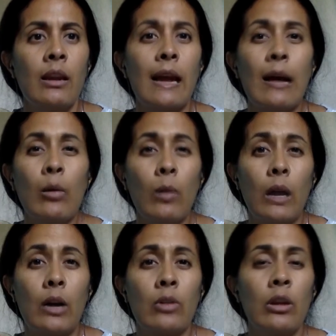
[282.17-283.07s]
out
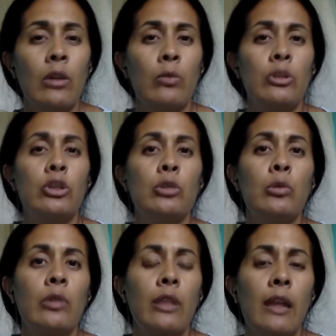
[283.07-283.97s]
loud, which you
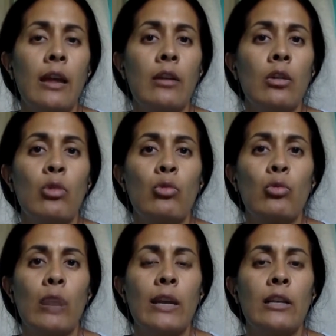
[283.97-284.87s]
will then
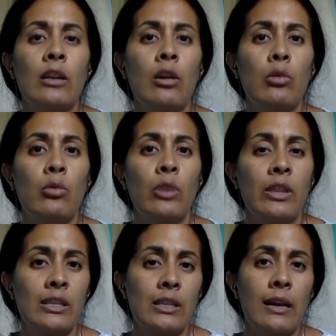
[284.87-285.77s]
write with
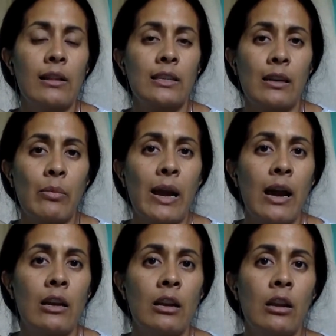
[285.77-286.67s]
a stylus and a
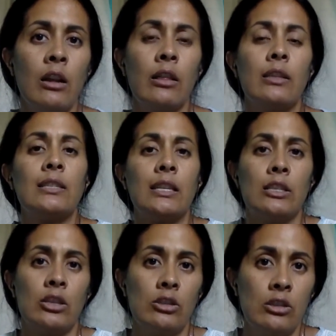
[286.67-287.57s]
pad the
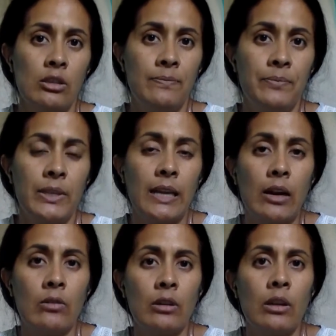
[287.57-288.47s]
sentence
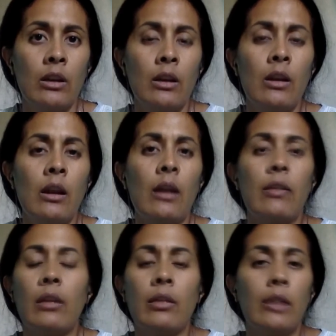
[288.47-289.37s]
down, and
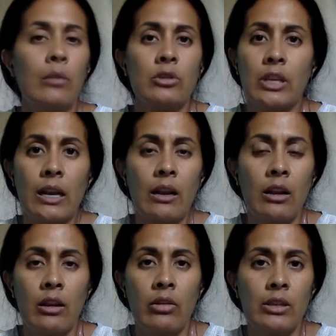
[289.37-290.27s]
then they will check
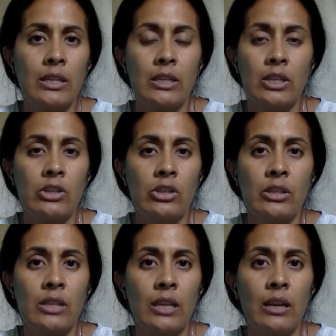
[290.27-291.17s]
the sentence to
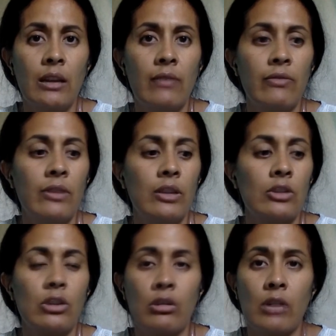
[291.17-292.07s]
see if it
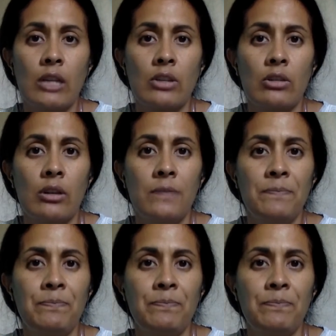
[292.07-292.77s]
is correct or not.